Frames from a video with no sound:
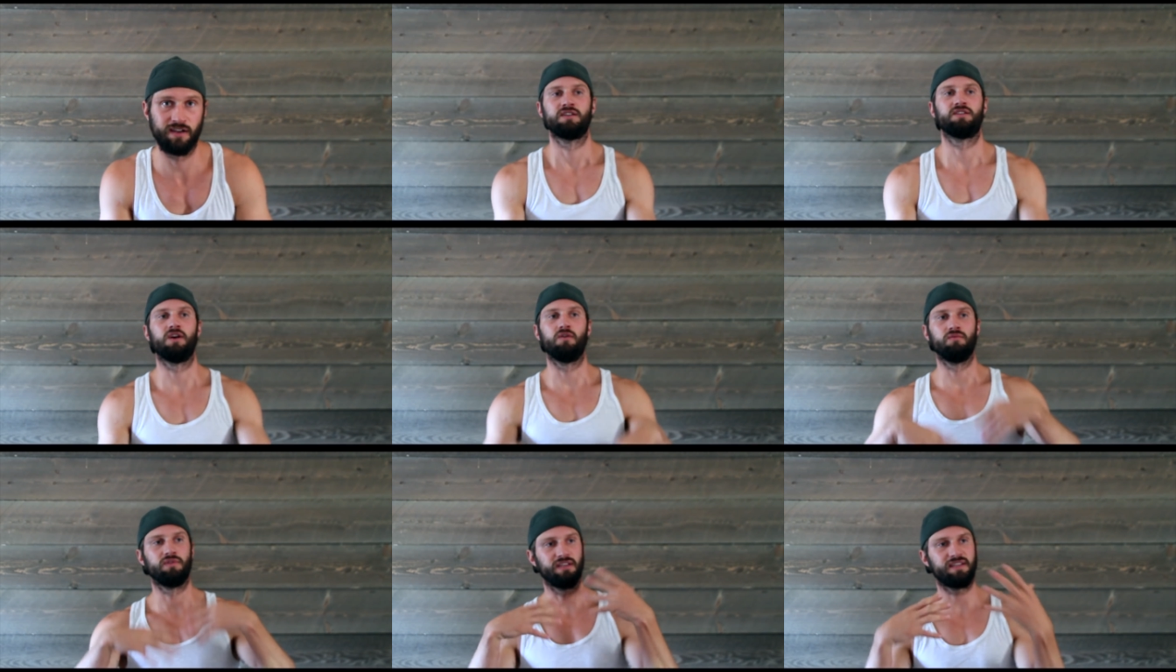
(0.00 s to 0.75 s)

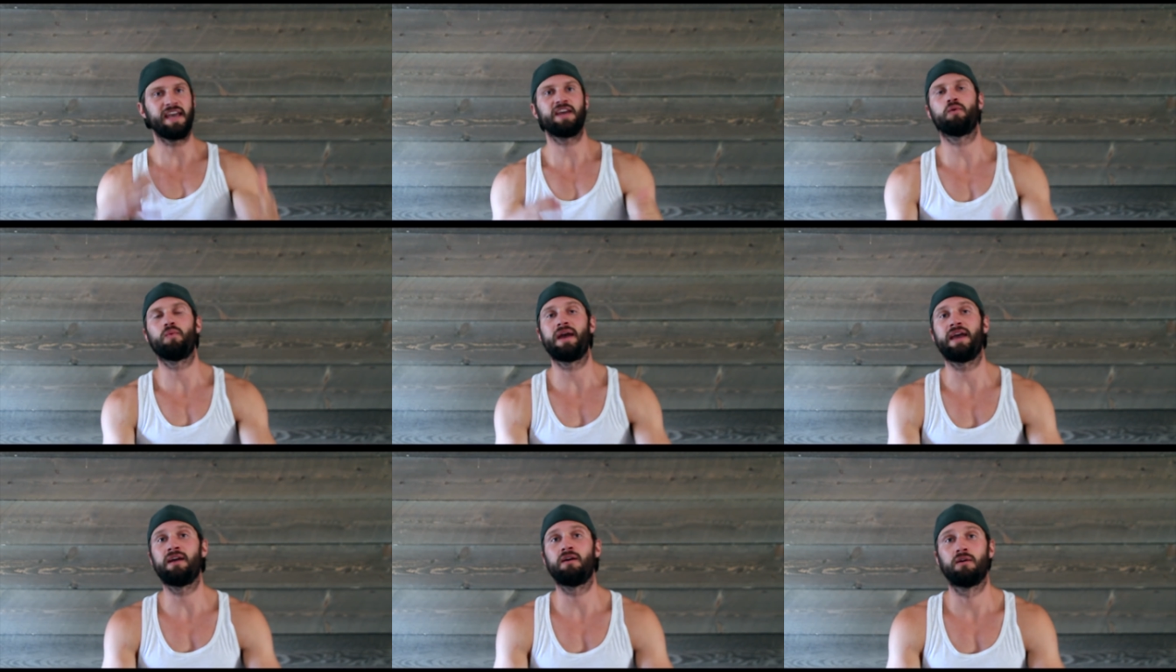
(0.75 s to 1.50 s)
So the
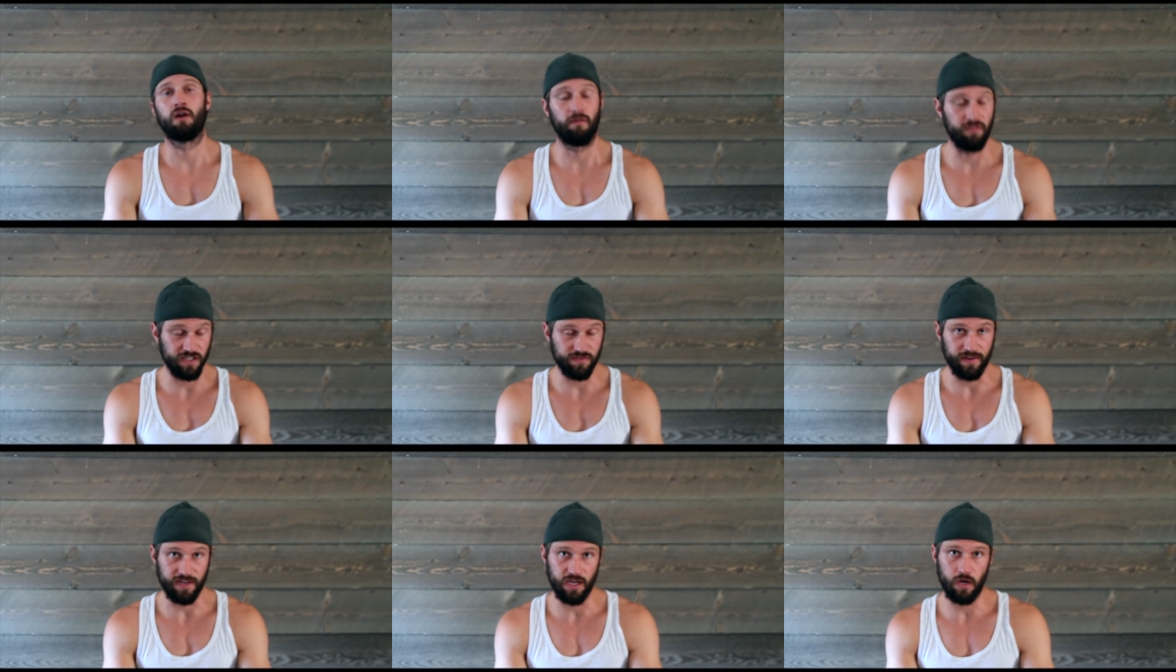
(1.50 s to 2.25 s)
takeaway of this
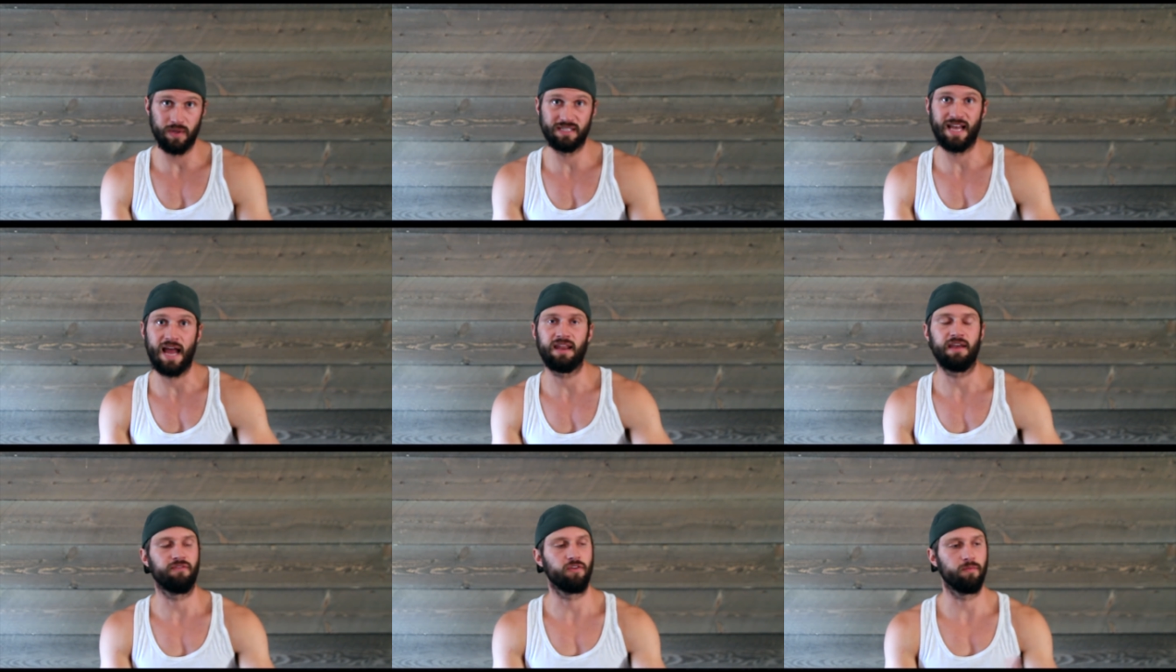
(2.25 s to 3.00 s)
video is that
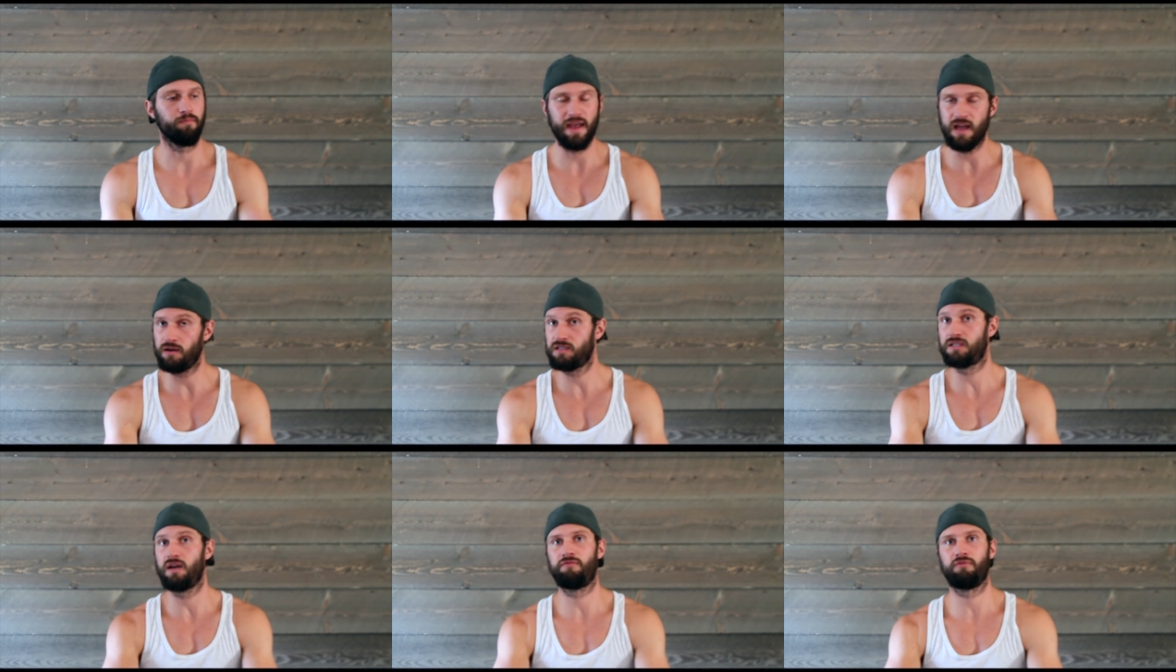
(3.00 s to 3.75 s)
if you're a male
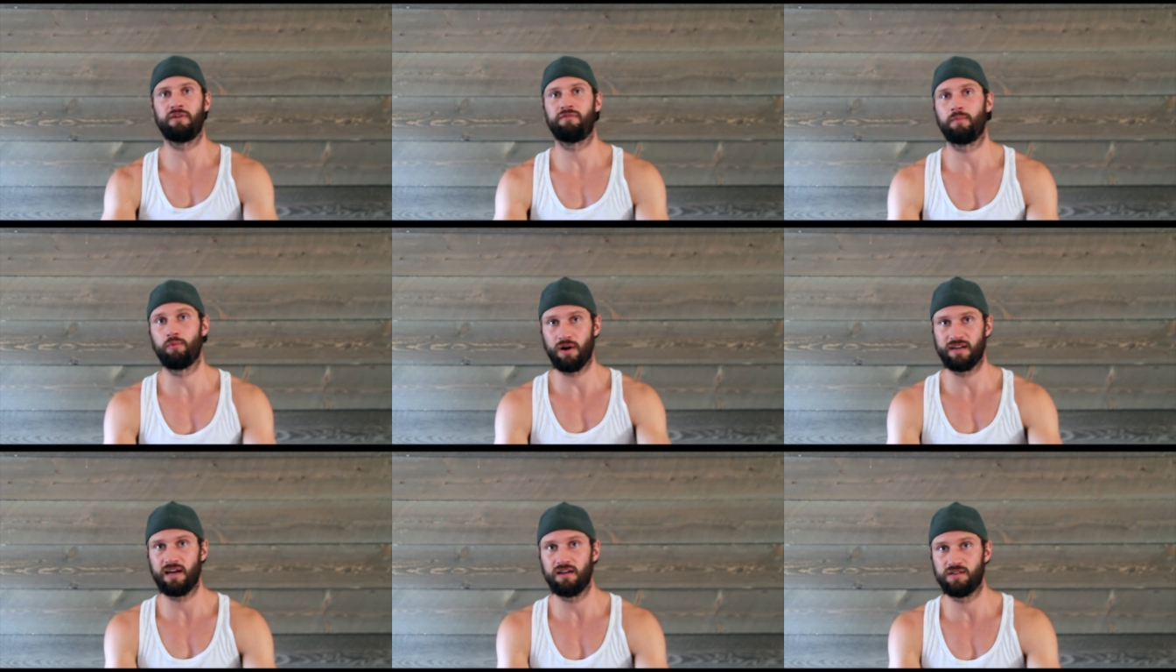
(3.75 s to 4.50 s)
suffering from
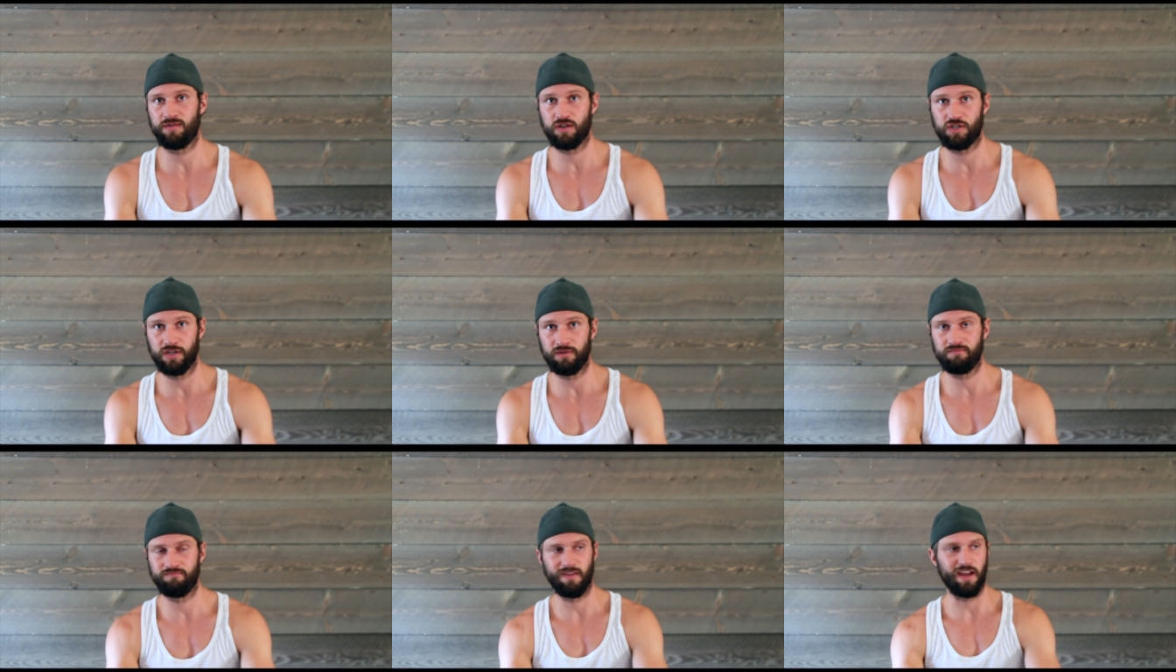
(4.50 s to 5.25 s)
erectile dysfunction,
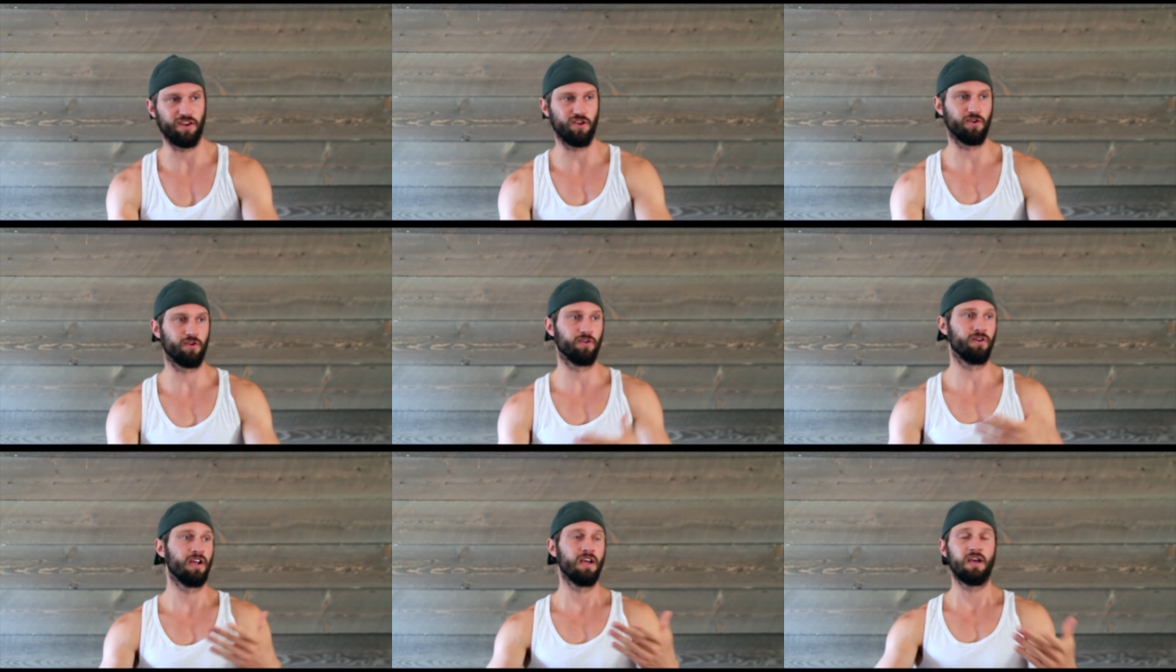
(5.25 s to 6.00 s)
and you're